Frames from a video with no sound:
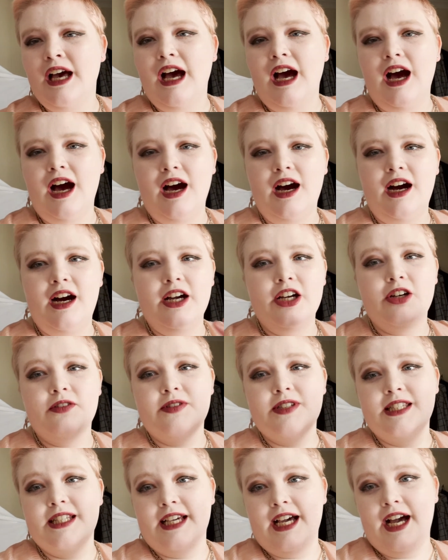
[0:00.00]
I
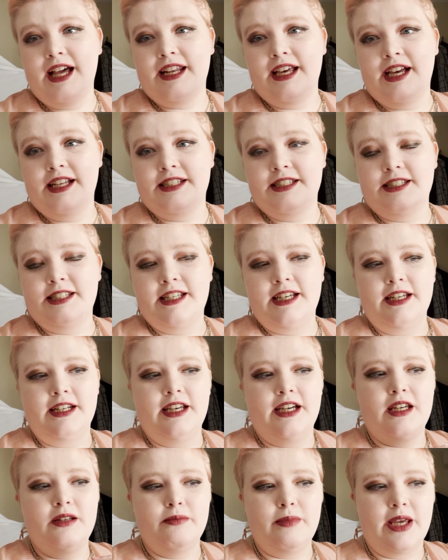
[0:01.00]
obviously can edit it and I
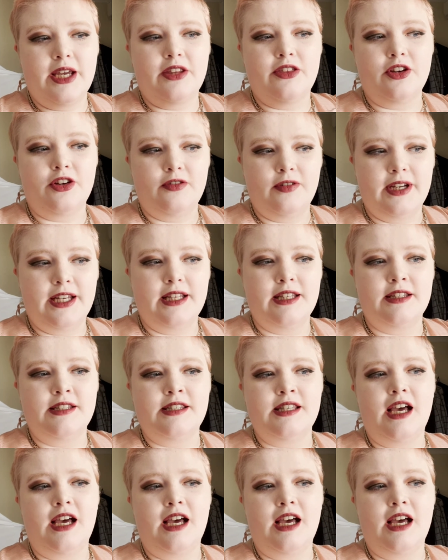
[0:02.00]
can make the greens